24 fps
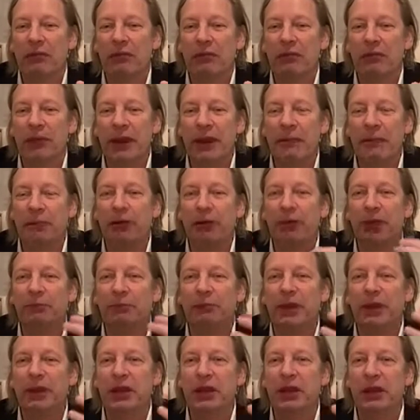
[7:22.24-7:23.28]
people that
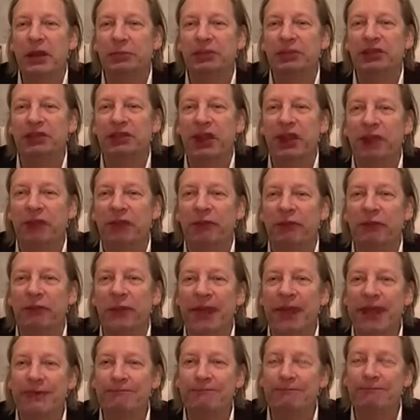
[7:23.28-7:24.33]
become
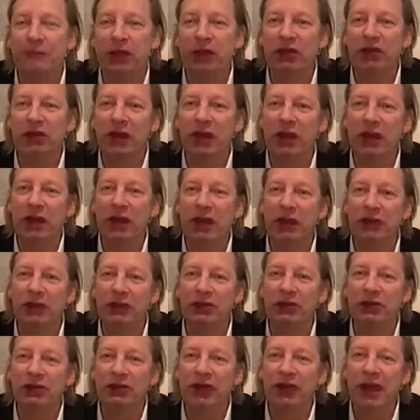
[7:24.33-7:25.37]
self-made
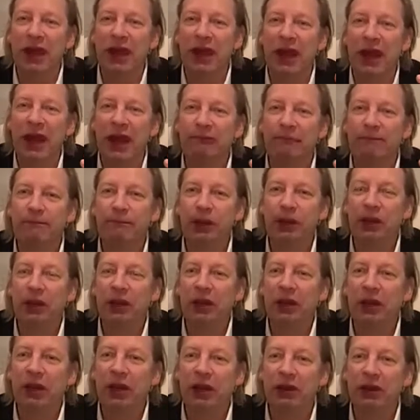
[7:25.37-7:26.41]
millionaires and
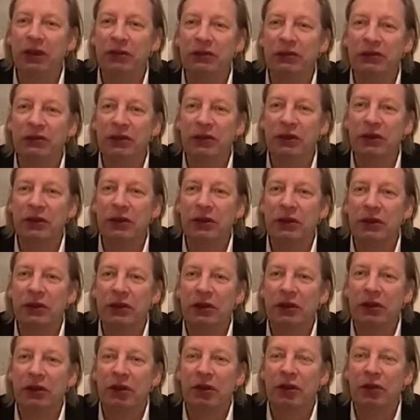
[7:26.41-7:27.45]
billionaires
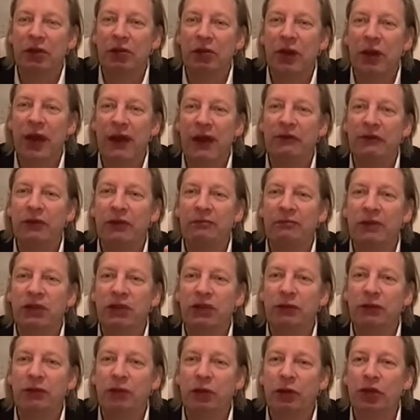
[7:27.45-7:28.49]
who have the
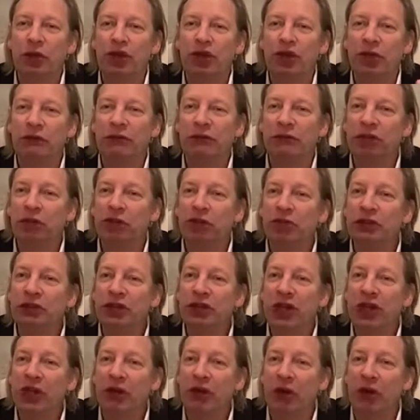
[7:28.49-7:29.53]
misfortune of losing
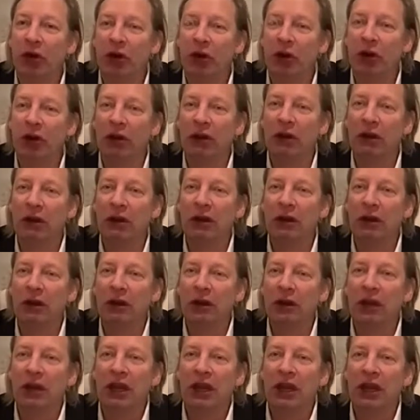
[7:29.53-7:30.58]
it all
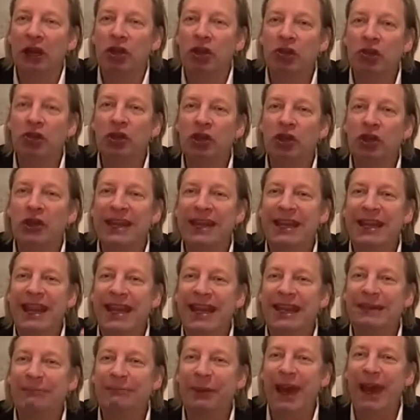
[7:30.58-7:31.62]
usually get
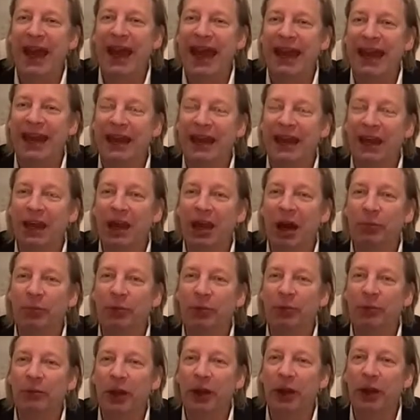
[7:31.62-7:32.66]
it back in a couple
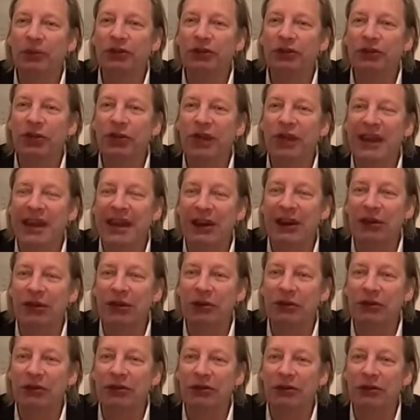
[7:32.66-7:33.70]
months or a year or
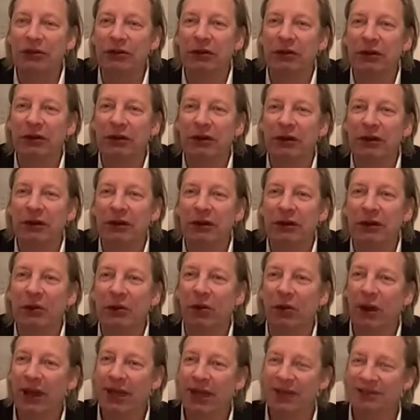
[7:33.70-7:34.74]
two. Why
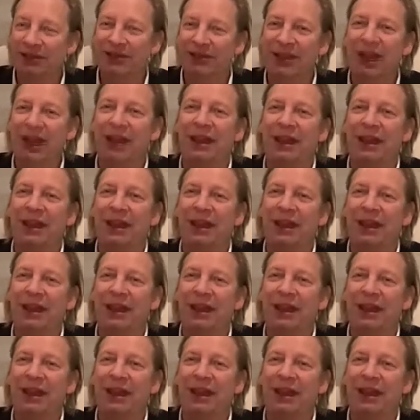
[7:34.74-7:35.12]
is that?